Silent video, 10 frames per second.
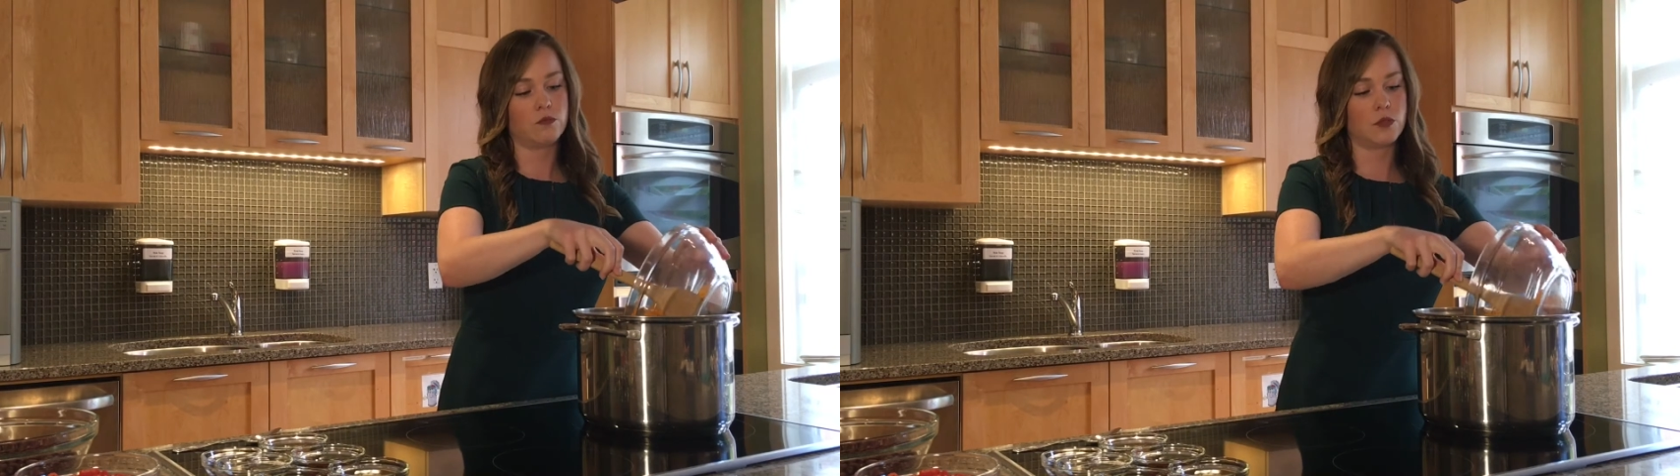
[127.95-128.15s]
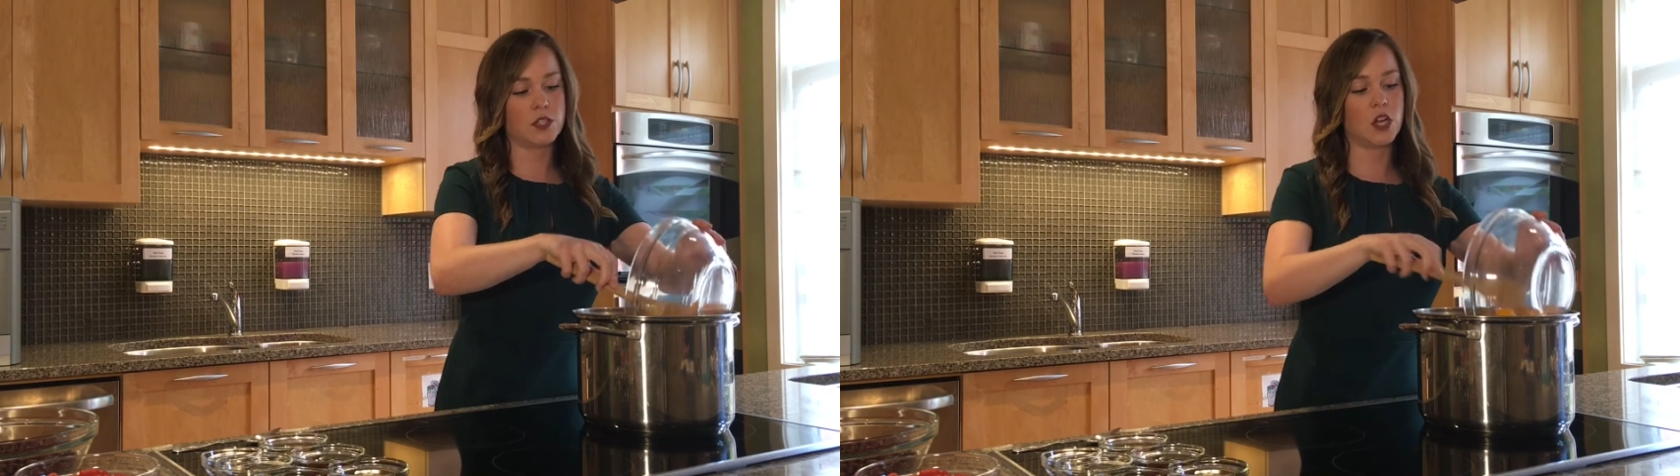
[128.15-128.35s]

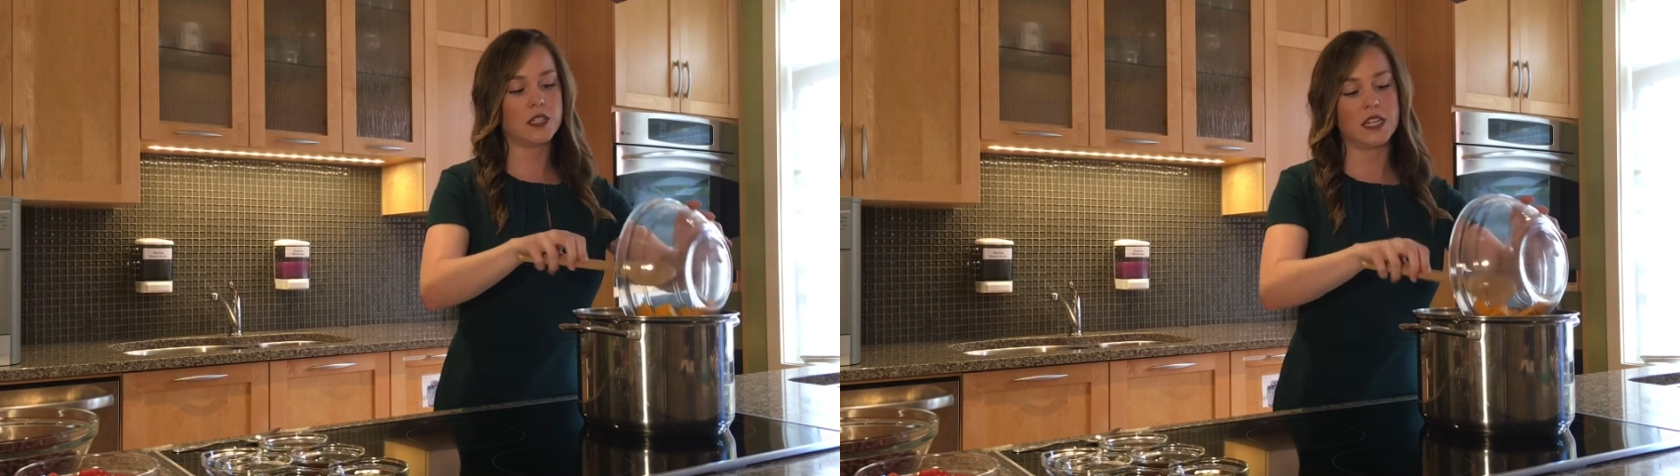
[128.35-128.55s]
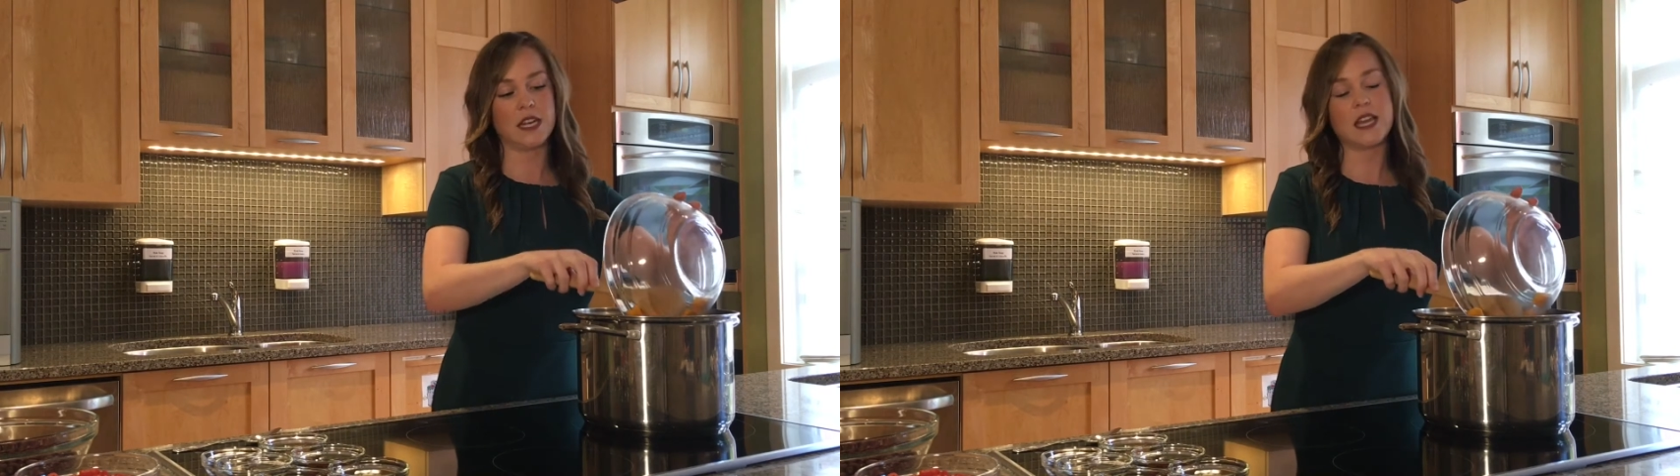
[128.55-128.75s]
result
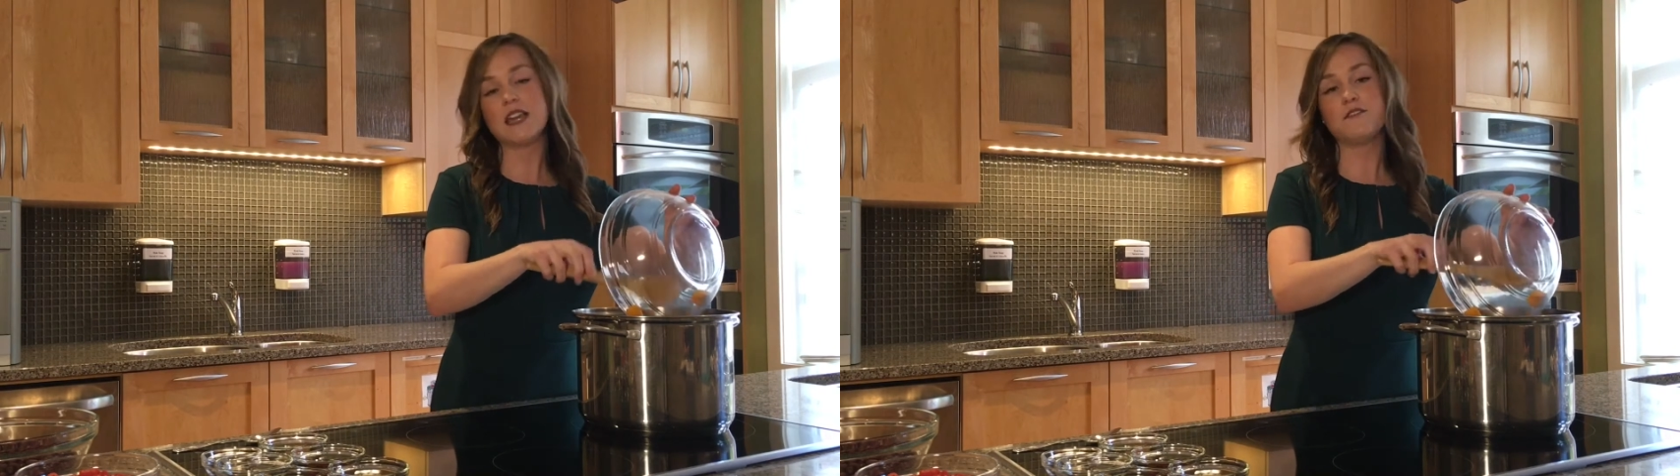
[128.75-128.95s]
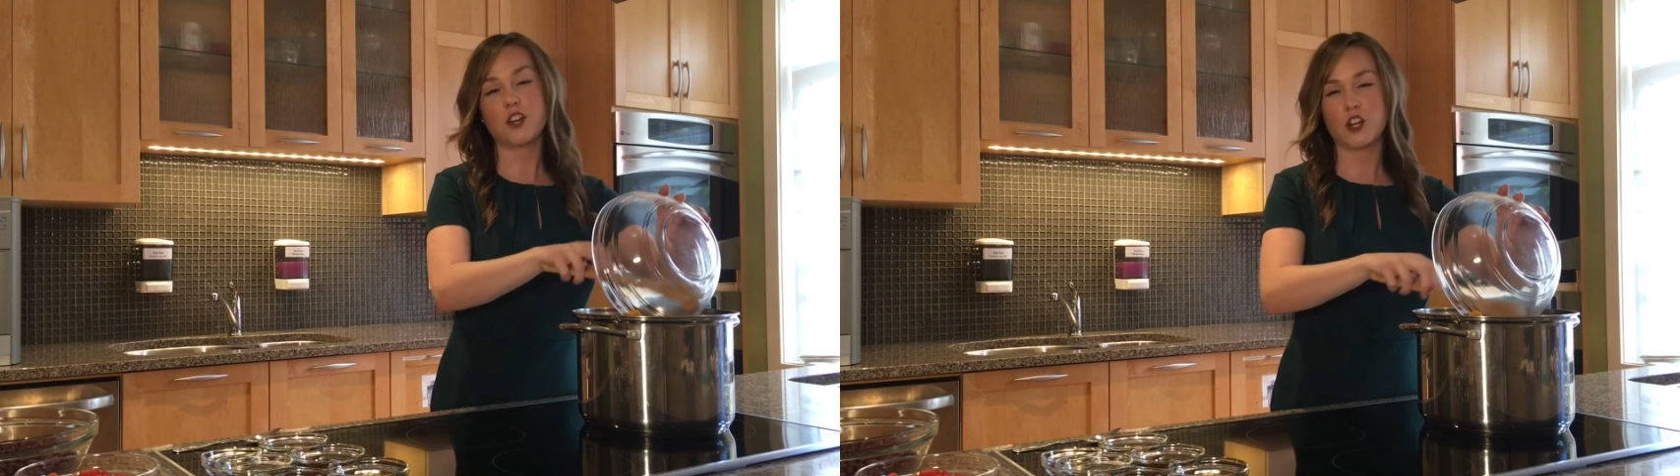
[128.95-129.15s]
in
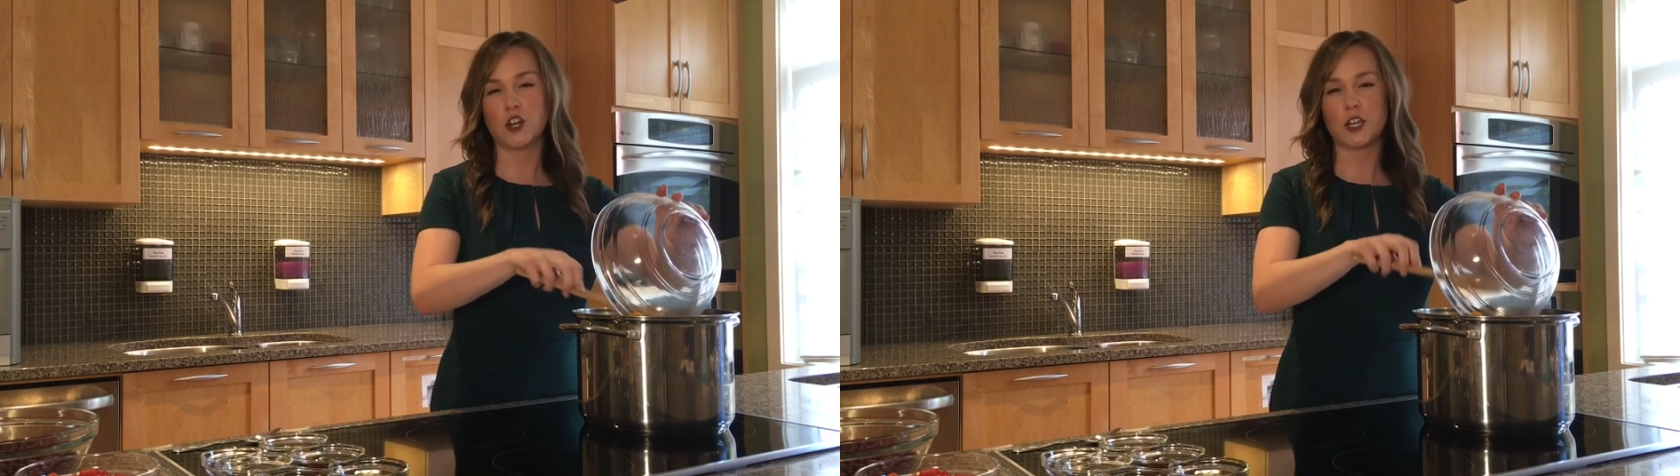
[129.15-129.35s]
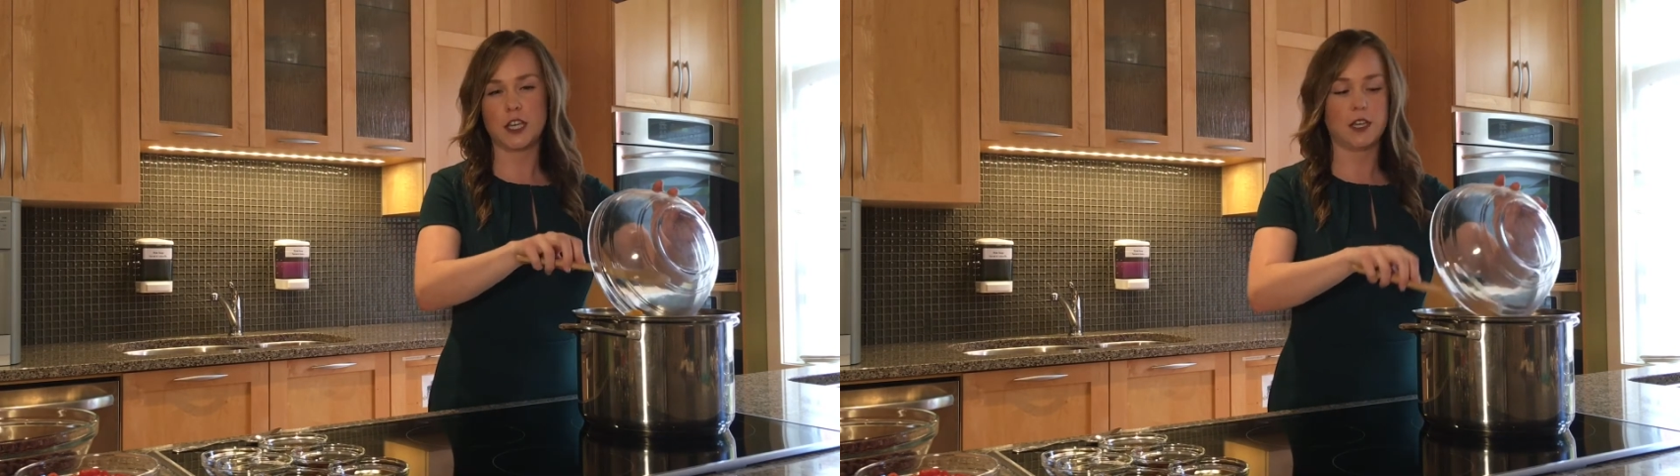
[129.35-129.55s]
even
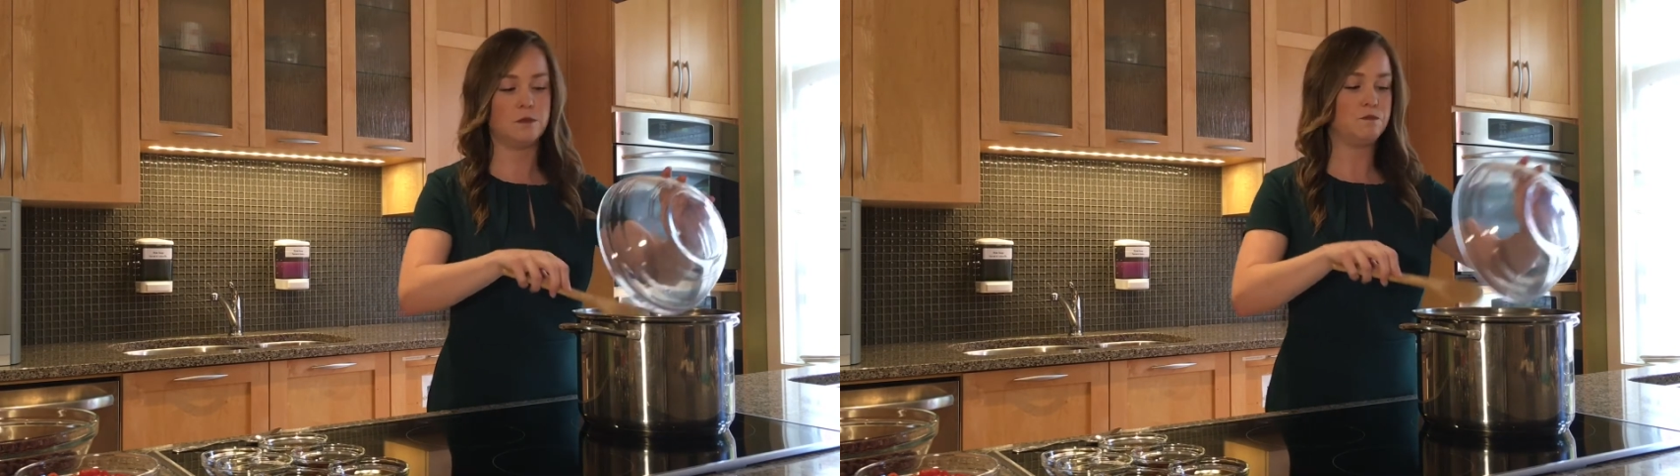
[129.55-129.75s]
cooking